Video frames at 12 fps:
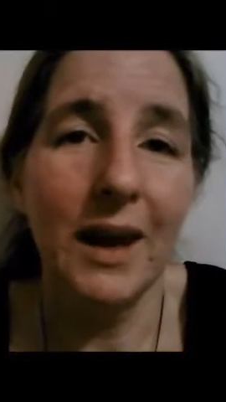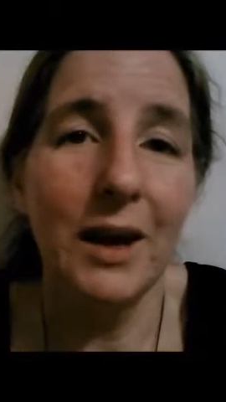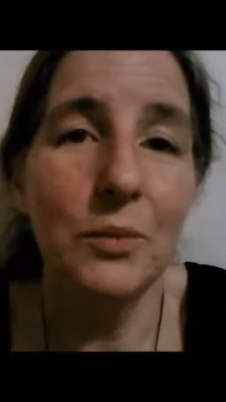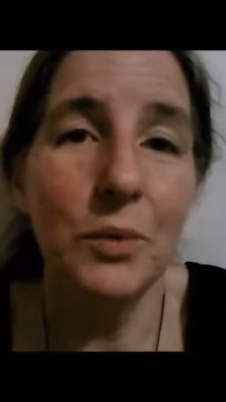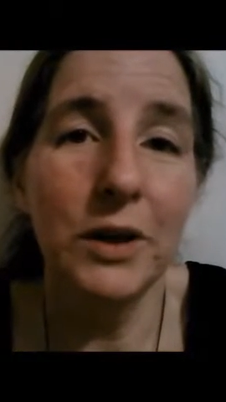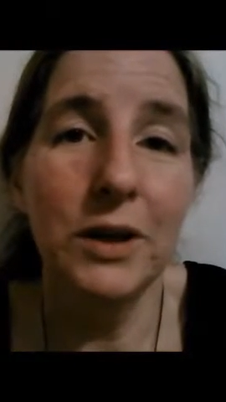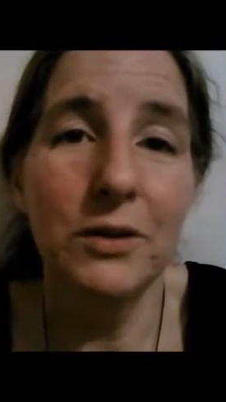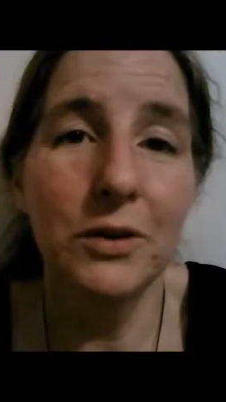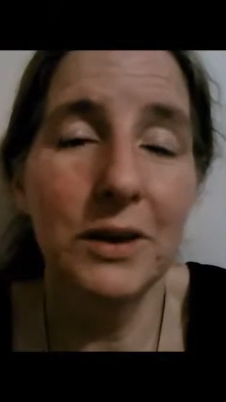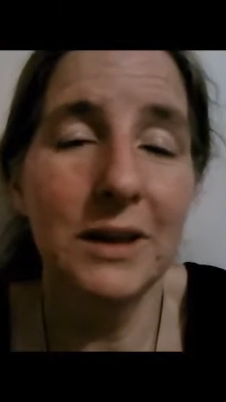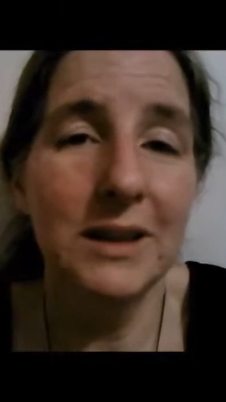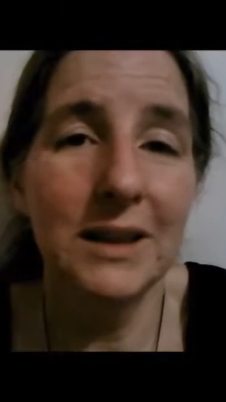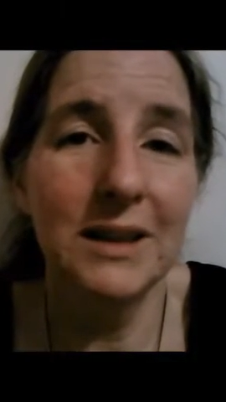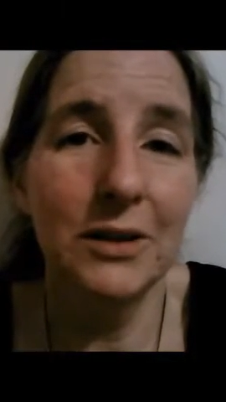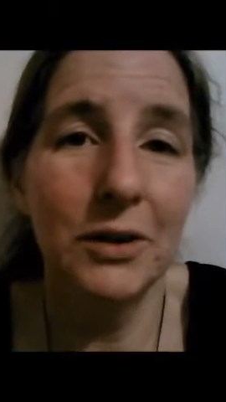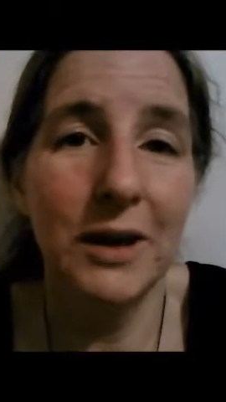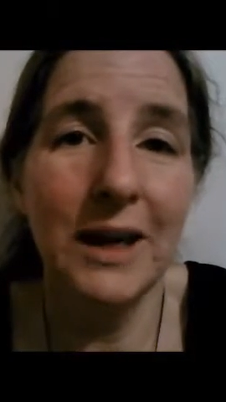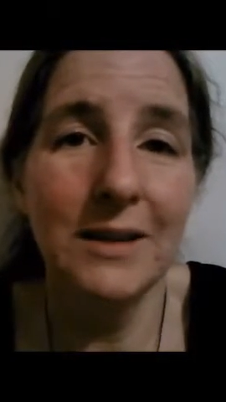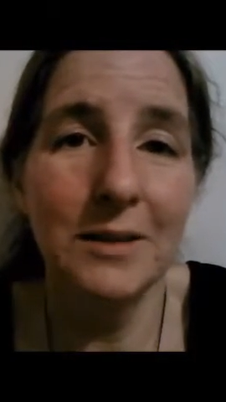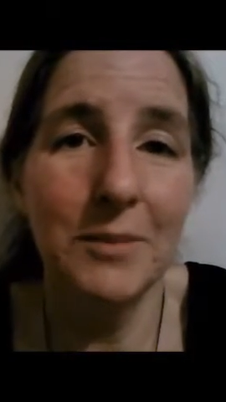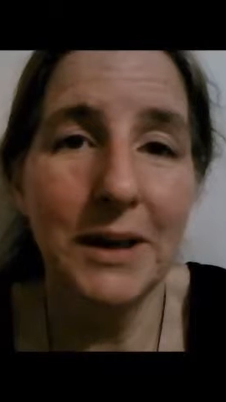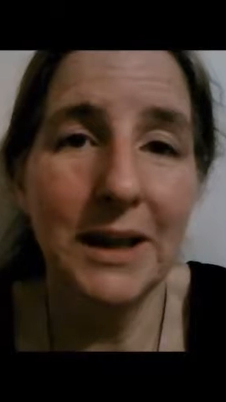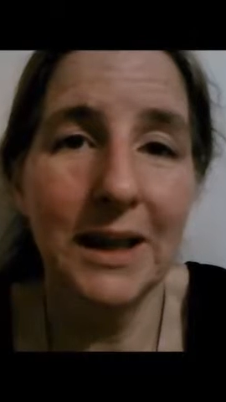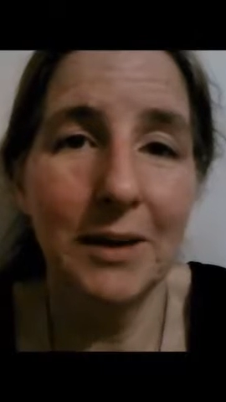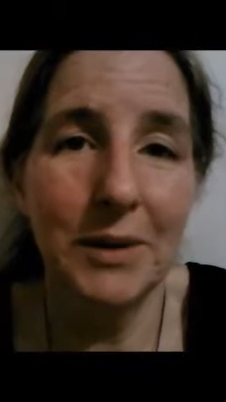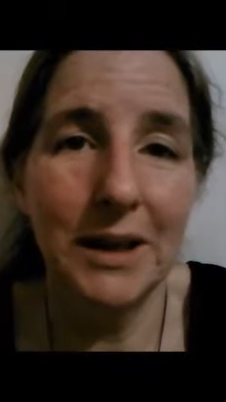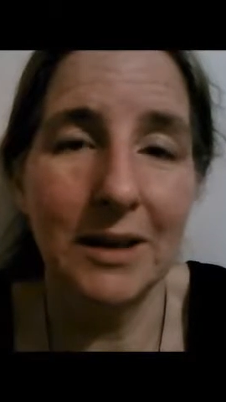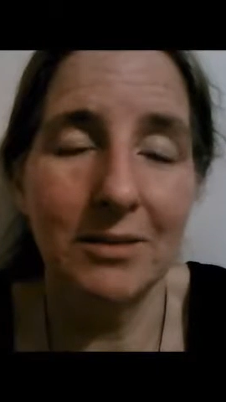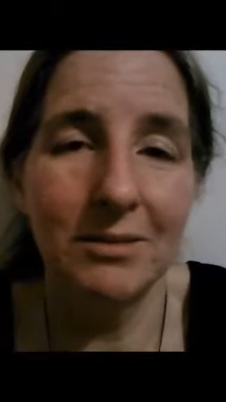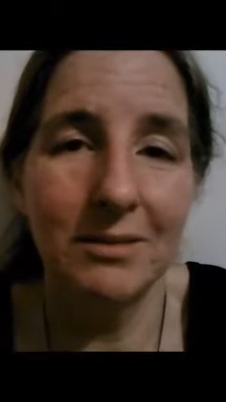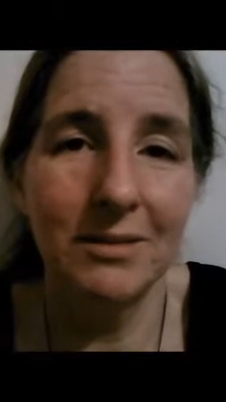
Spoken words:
And what are you doing to create the money coming in?